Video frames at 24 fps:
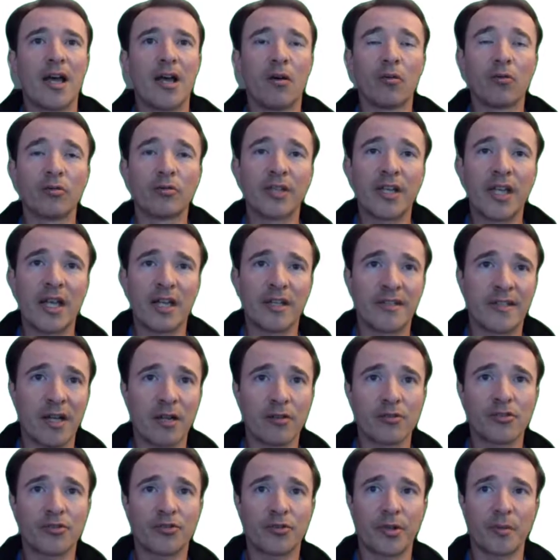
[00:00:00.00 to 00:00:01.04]
only at
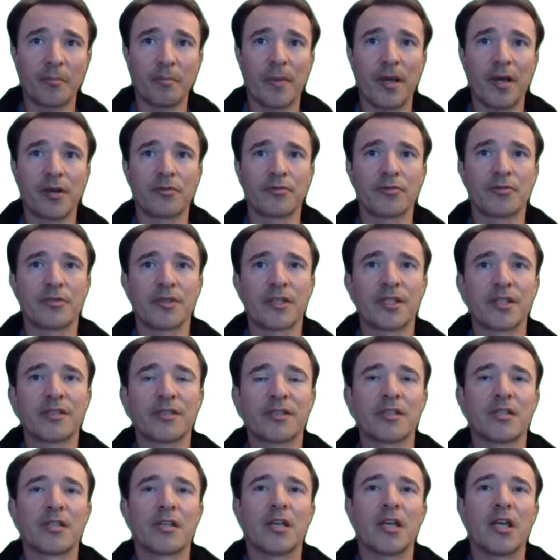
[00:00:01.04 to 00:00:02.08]
downstream
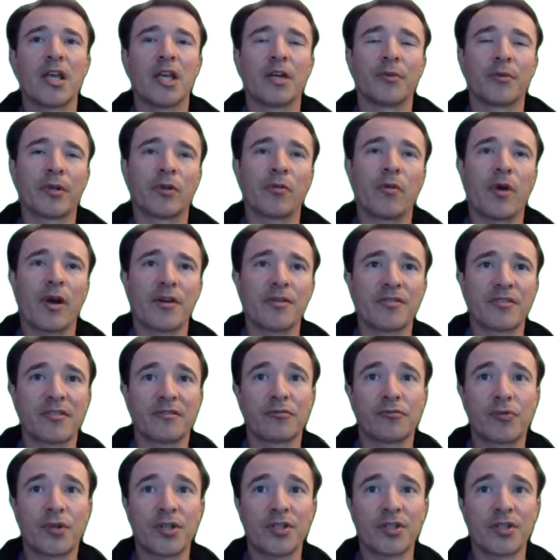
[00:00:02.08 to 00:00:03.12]
boundaries and requires a
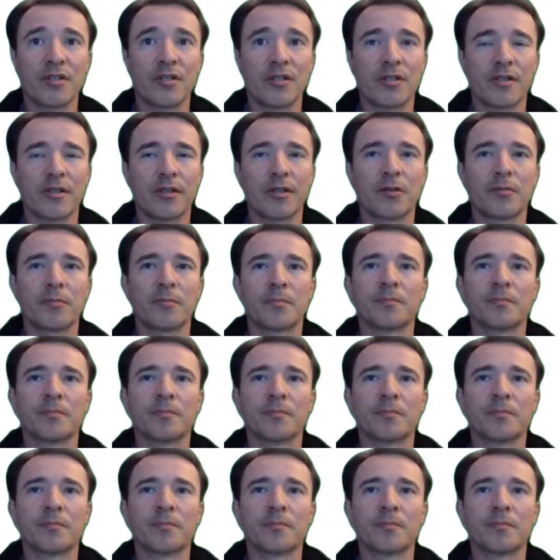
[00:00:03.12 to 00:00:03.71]
friction slope.